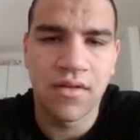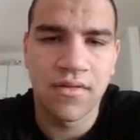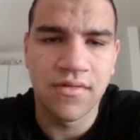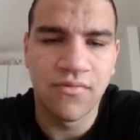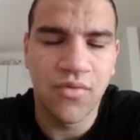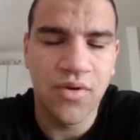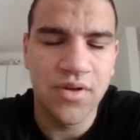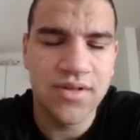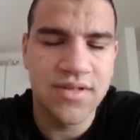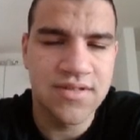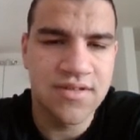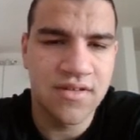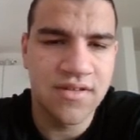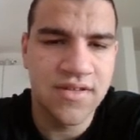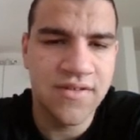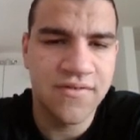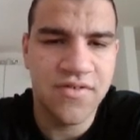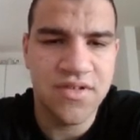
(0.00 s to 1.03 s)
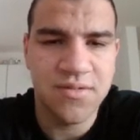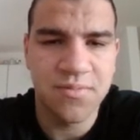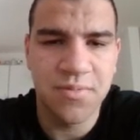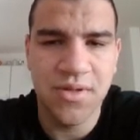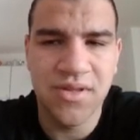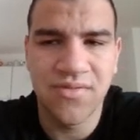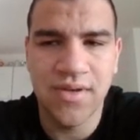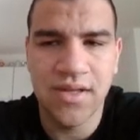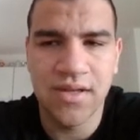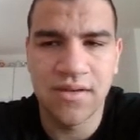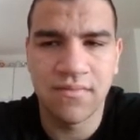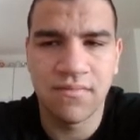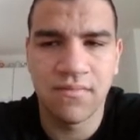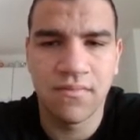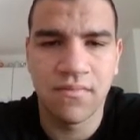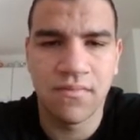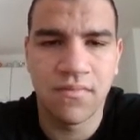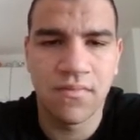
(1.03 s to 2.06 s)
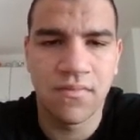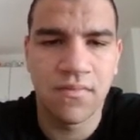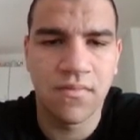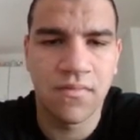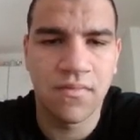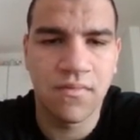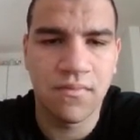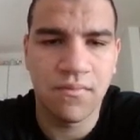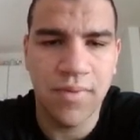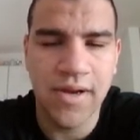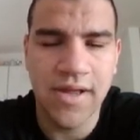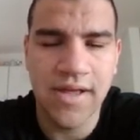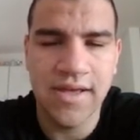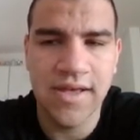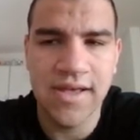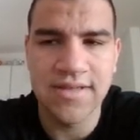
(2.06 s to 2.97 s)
what is the difference between playing